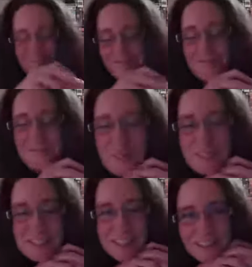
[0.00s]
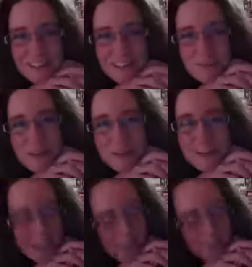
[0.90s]
What's not to love about
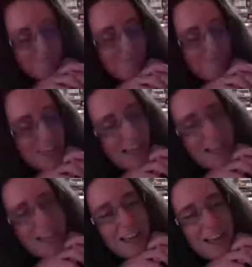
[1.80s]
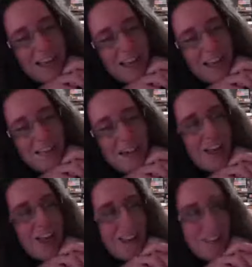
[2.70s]
that? Well,
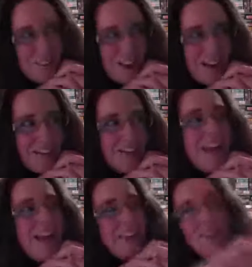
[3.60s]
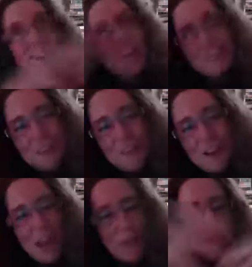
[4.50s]
I dug around and I tried to see what
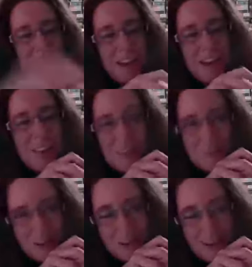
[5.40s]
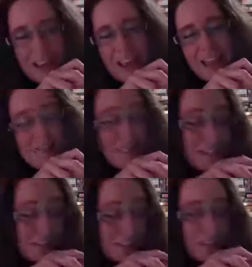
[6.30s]
happened to Harry and Mary. And at
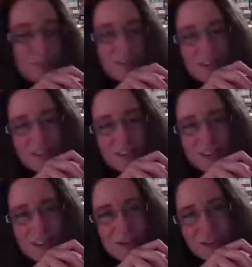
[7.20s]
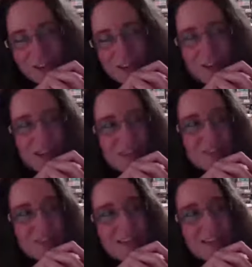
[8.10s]
the time of the article, they were in their 80s.
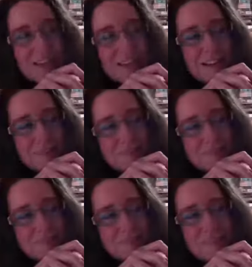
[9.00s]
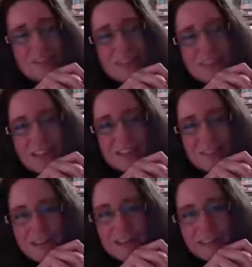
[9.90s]
And the only thing I could
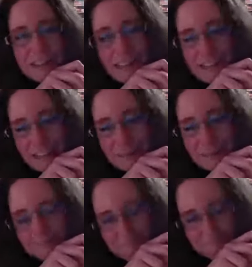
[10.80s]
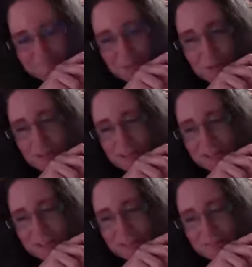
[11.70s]
find online was
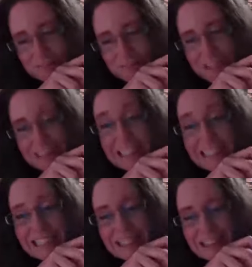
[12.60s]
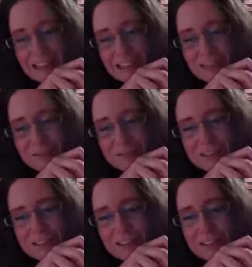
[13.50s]
a listing of
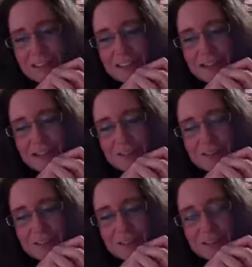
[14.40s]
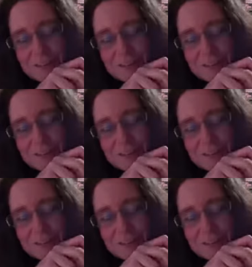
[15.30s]
the